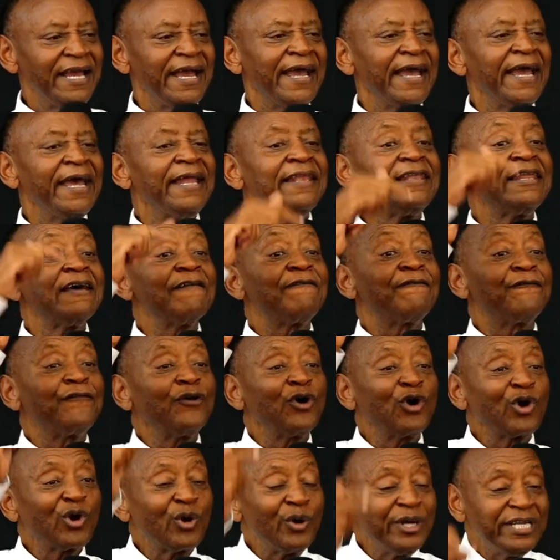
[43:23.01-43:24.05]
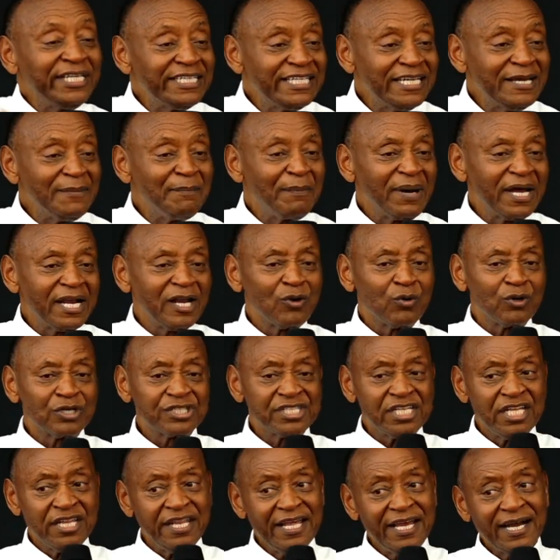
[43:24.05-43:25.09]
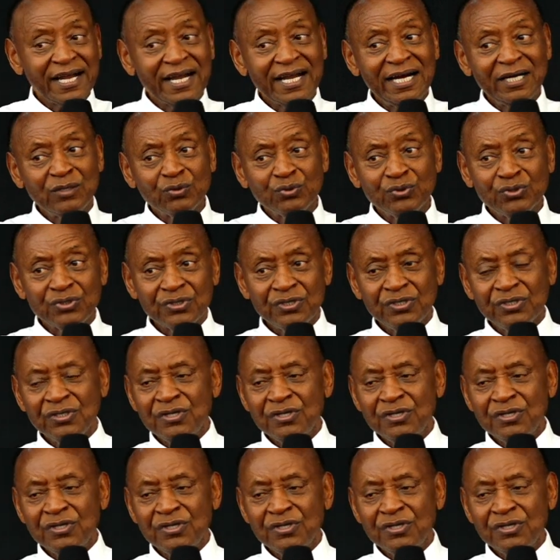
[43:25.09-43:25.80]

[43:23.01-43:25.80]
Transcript: and the following day, money was in the account.